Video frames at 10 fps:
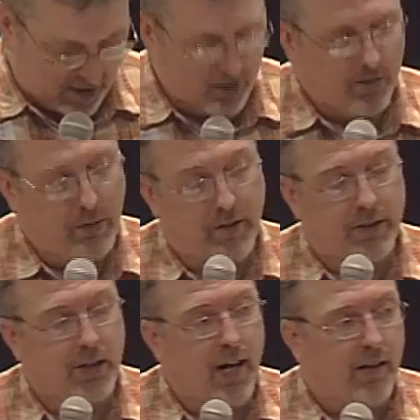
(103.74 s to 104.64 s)
a little bit of a
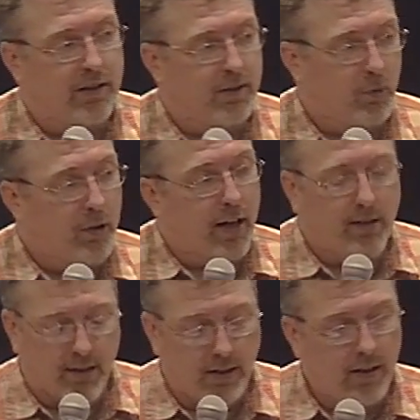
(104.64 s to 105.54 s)
challenge. So what I
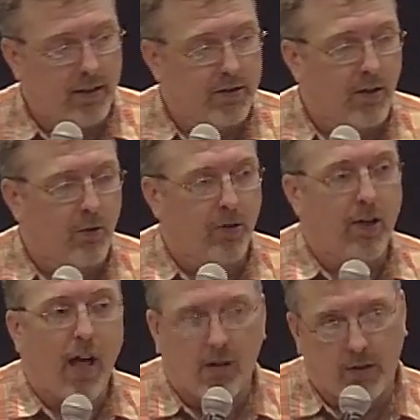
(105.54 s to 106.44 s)
did is I wrote
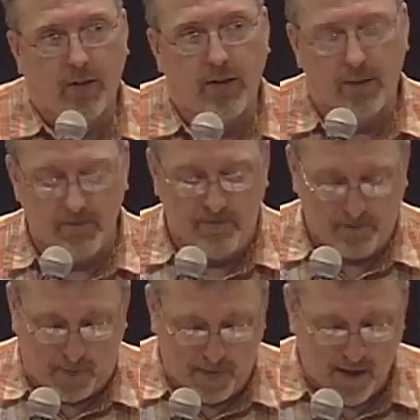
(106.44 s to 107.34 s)
an algorithm.
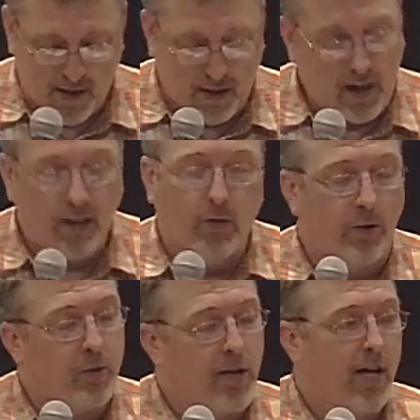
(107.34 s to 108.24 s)
I don't
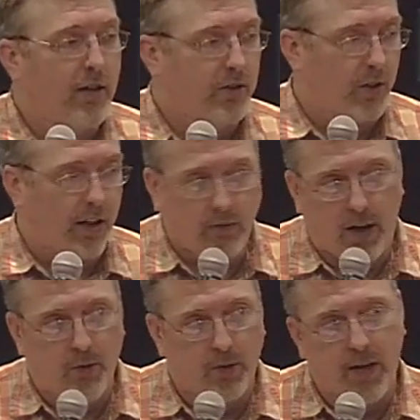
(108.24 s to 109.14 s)
know the answer.
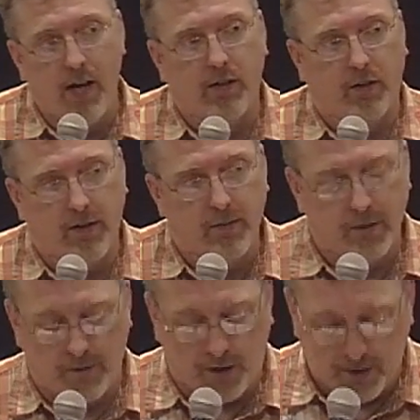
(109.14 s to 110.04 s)
I wrote an algorithm
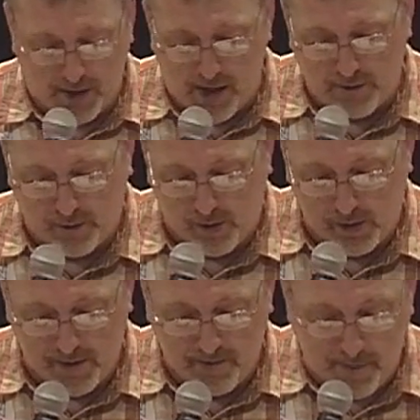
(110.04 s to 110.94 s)
that figures it out for
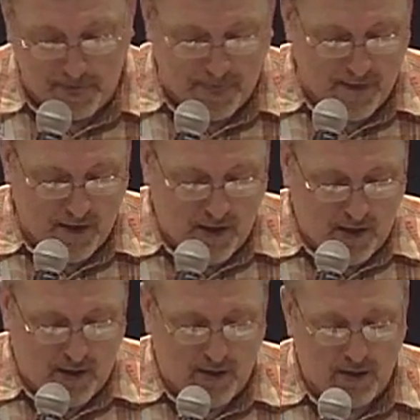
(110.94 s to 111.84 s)
me,
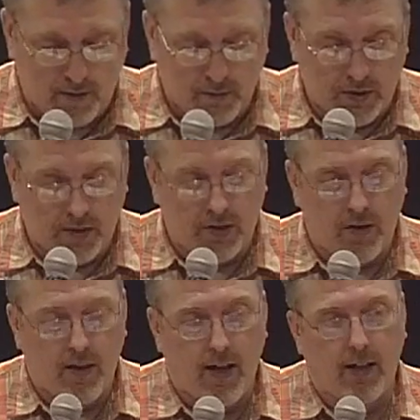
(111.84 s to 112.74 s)

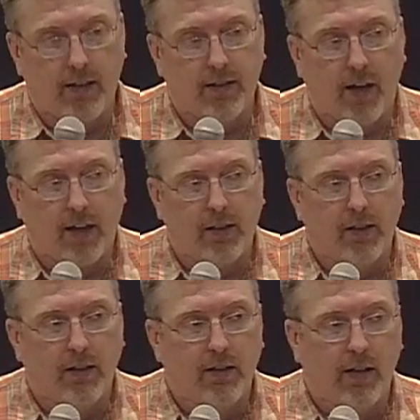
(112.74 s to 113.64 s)
such that I
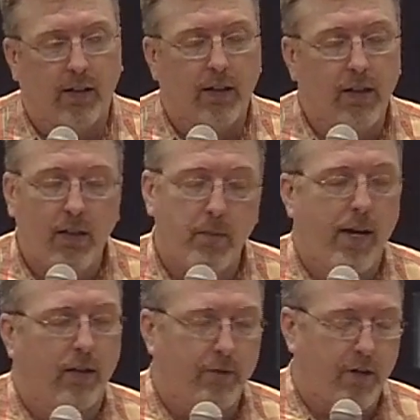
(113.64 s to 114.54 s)
can tell it any
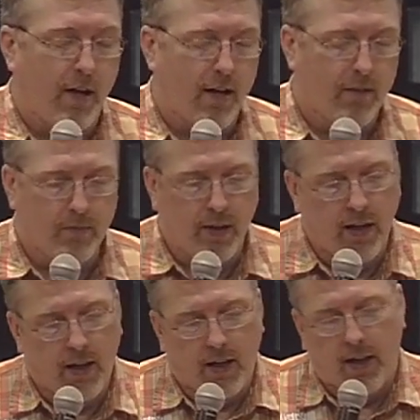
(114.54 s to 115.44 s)
amount of time
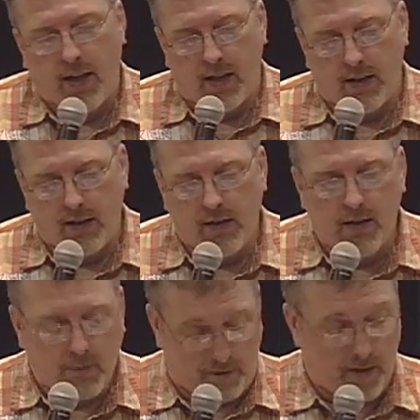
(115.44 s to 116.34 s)
and any
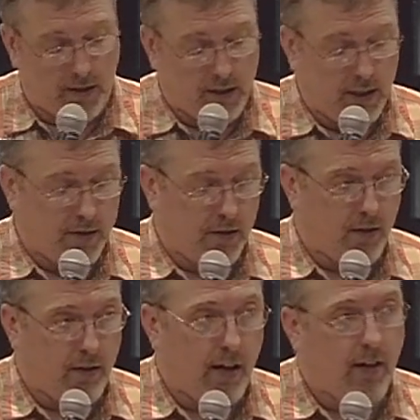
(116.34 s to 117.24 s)
number of LEDs that
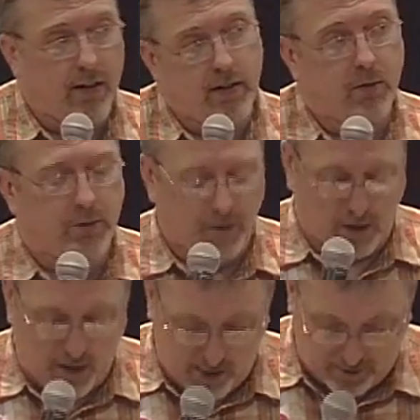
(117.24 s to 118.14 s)
are there, and it will
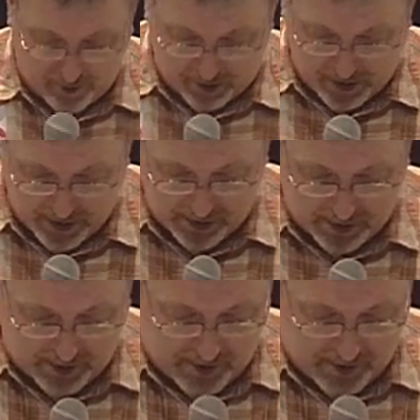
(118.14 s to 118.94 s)
figure it out for me. That's